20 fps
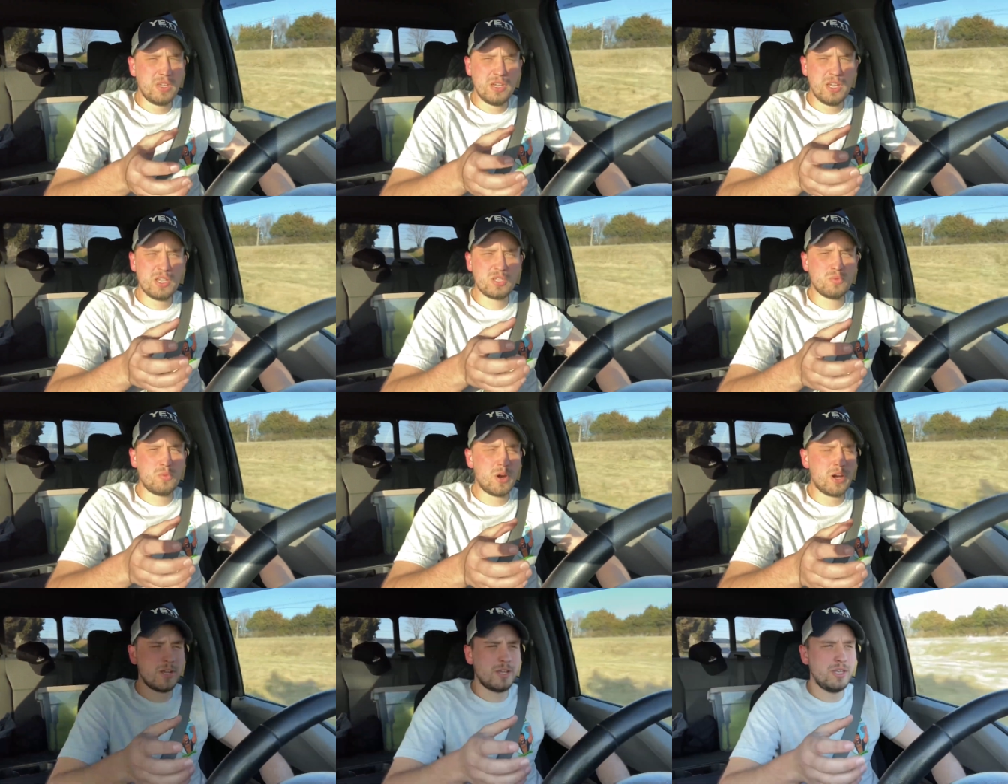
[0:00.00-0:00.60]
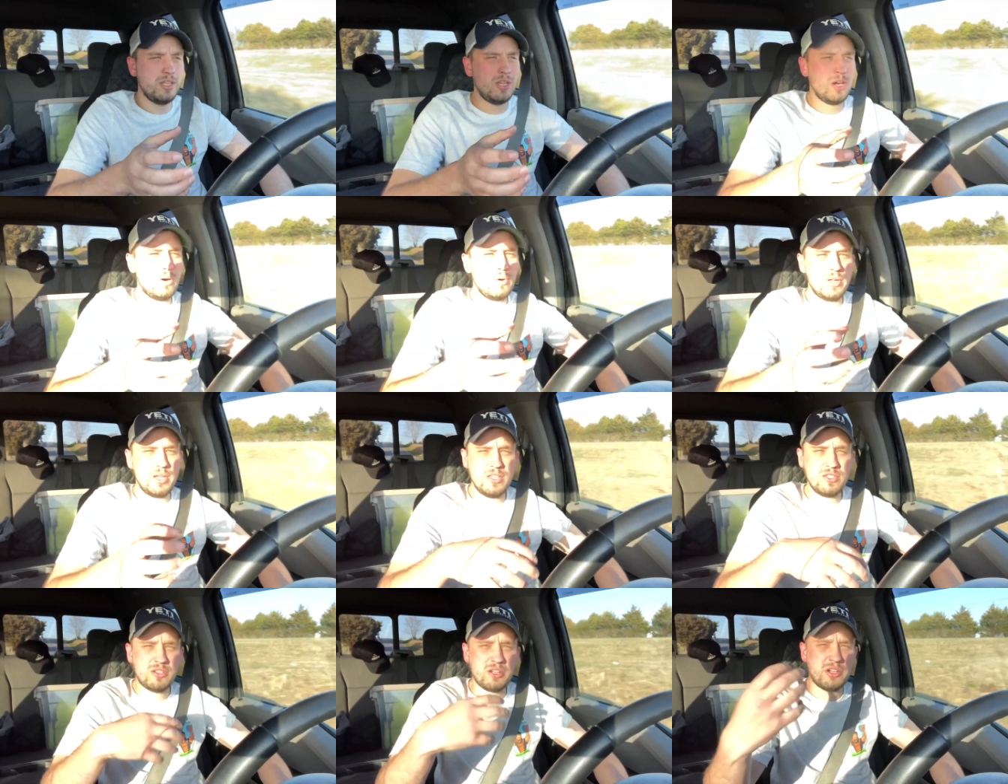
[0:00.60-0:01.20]
his work, you know,
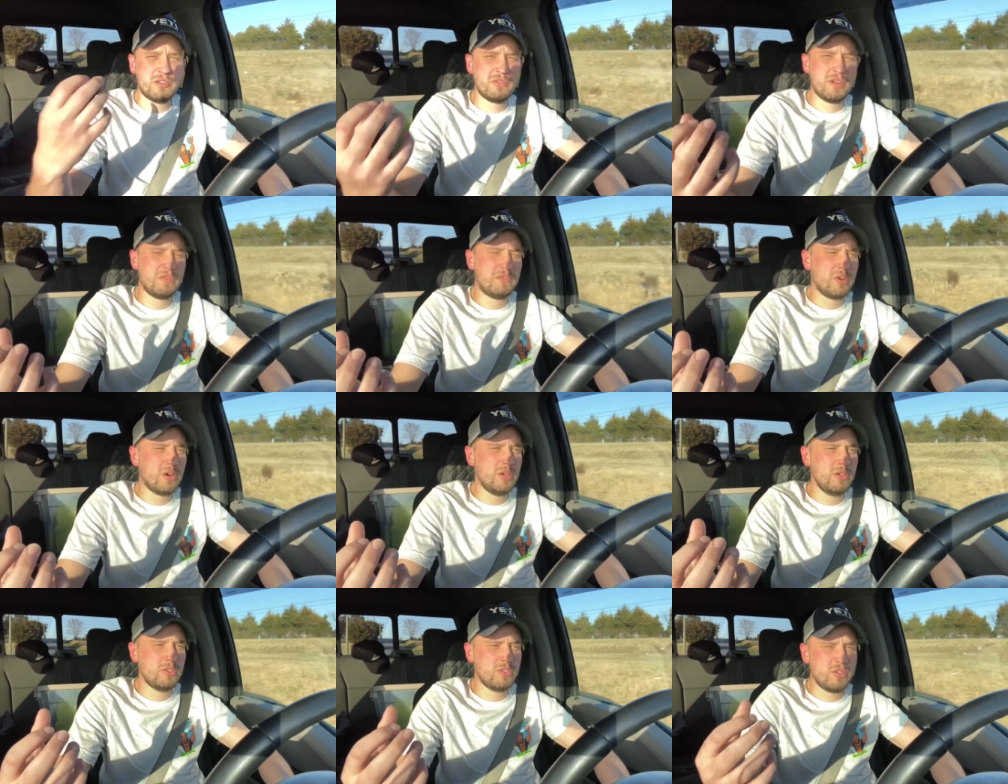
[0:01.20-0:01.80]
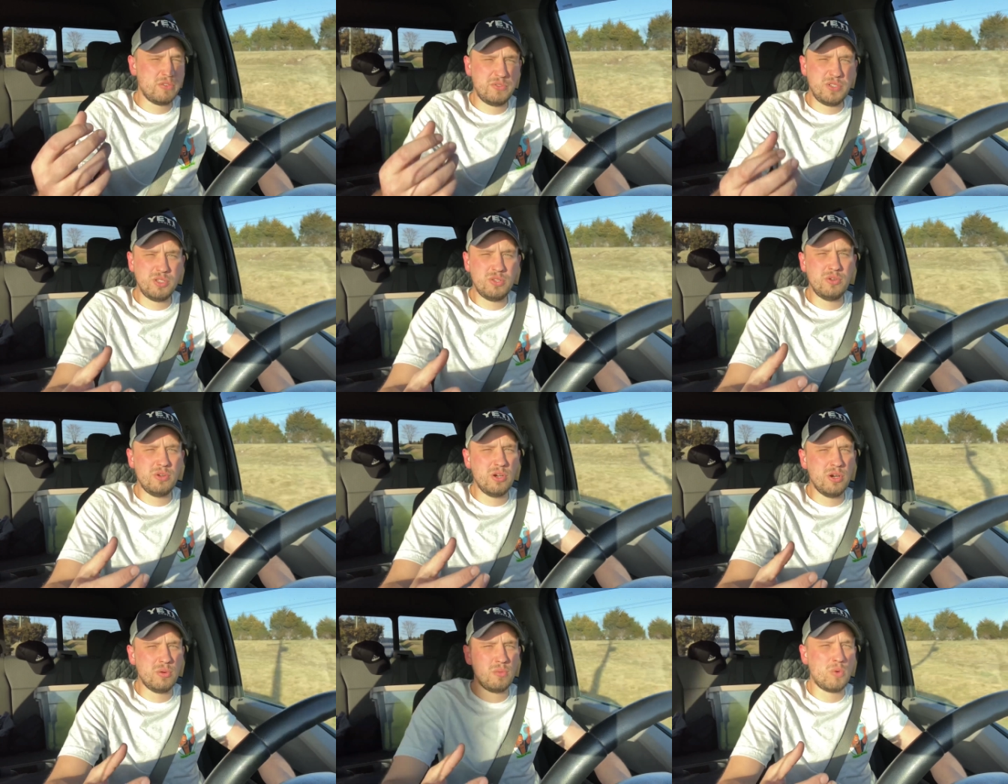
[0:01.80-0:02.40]
and he's gonna refer you. So if you do
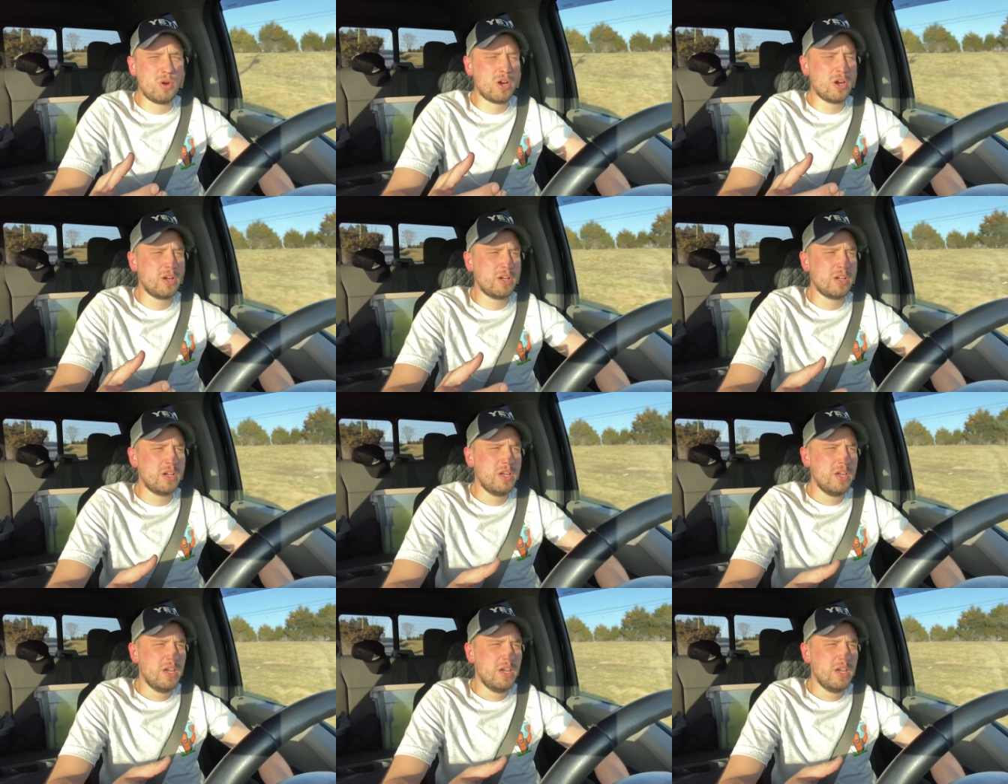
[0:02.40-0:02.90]
good work,